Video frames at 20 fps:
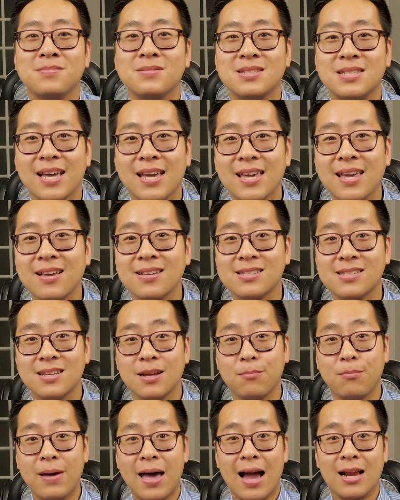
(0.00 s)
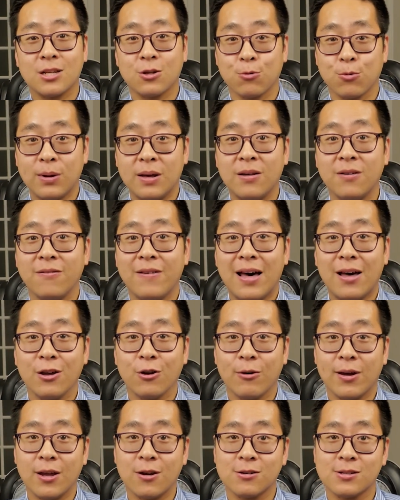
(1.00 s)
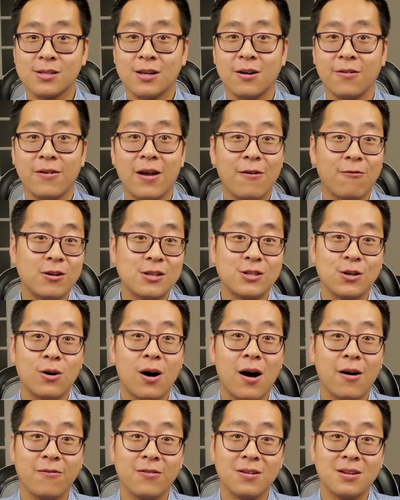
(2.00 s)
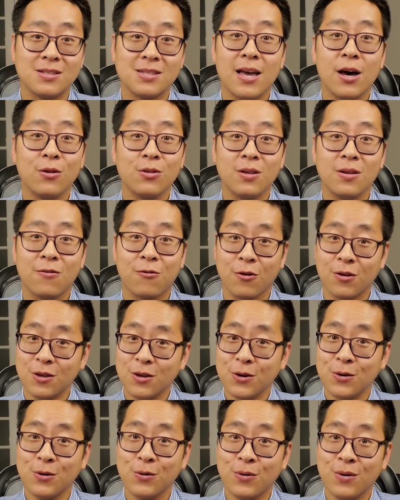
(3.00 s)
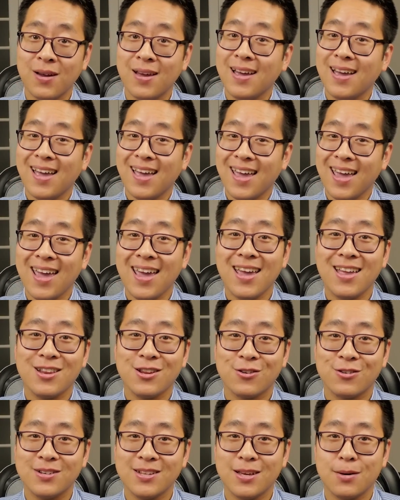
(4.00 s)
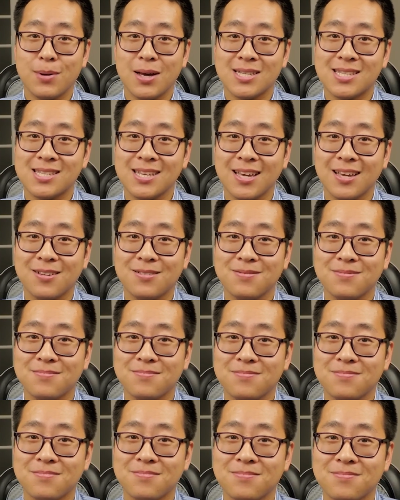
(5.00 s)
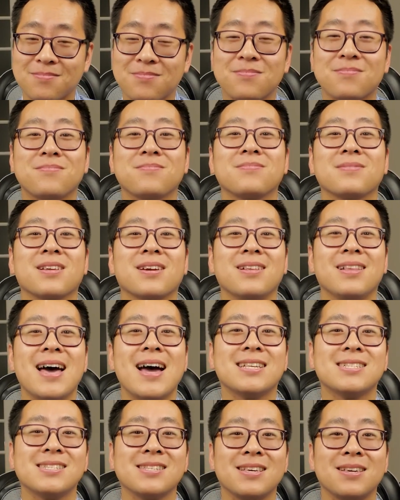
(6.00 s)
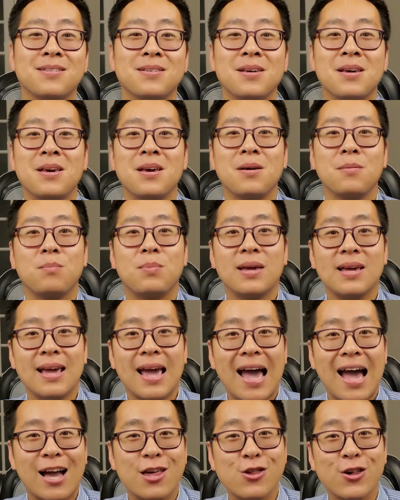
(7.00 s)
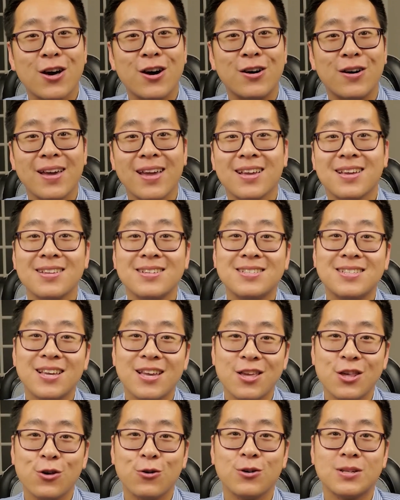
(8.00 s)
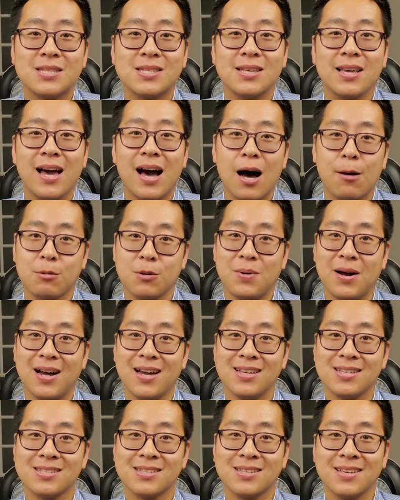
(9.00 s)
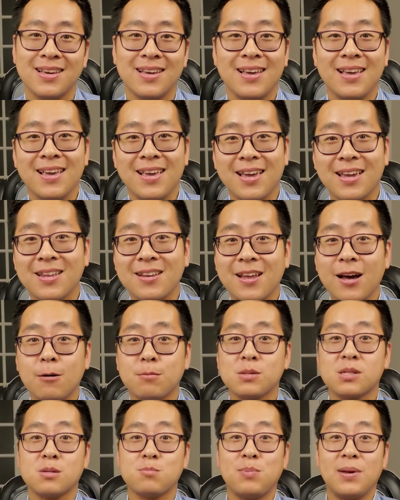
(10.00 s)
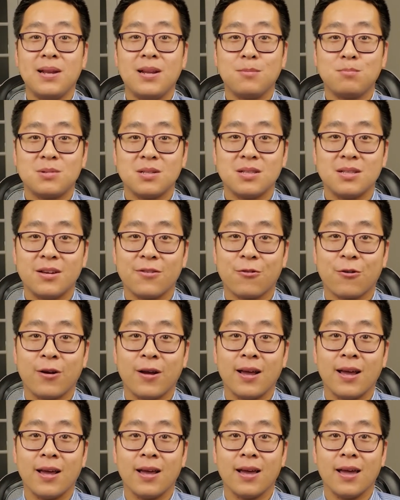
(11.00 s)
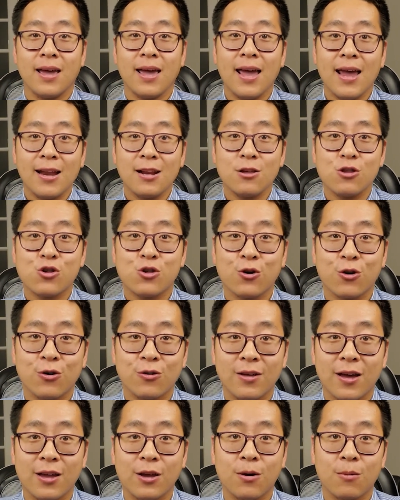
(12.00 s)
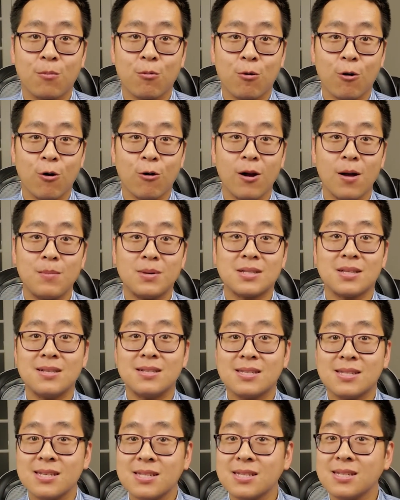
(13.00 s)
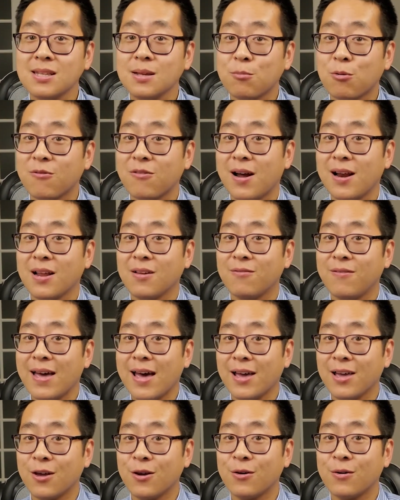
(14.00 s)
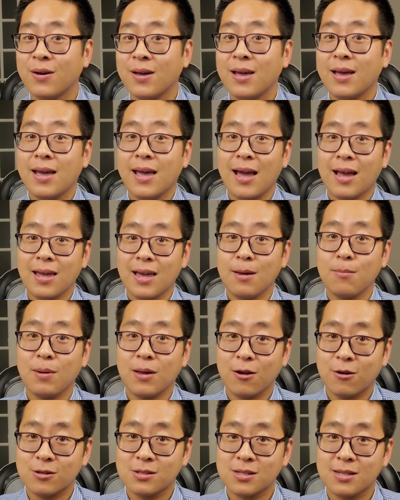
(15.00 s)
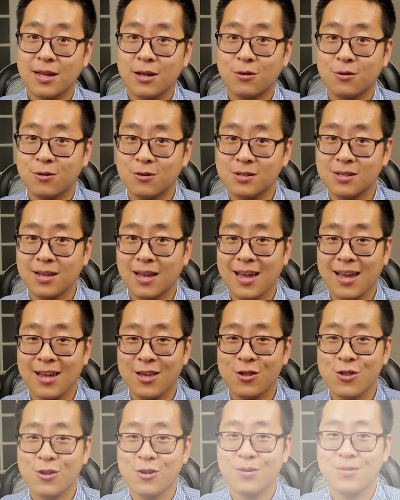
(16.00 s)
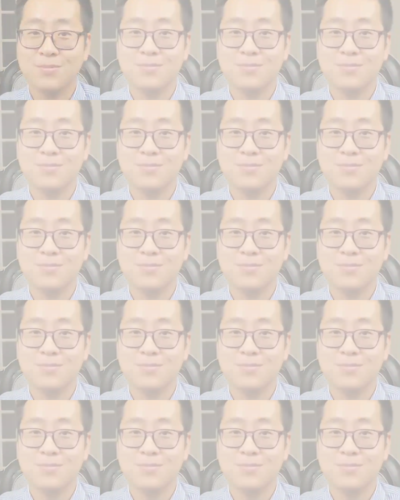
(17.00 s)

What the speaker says: Taking a step back to reevaluate yourself every so often is healthy for you and your DMSC. Lastly, be agile and continuously optimize. It can help speed up delivery and ensure that your program is consistently providing value and keeping your stakeholders engaged.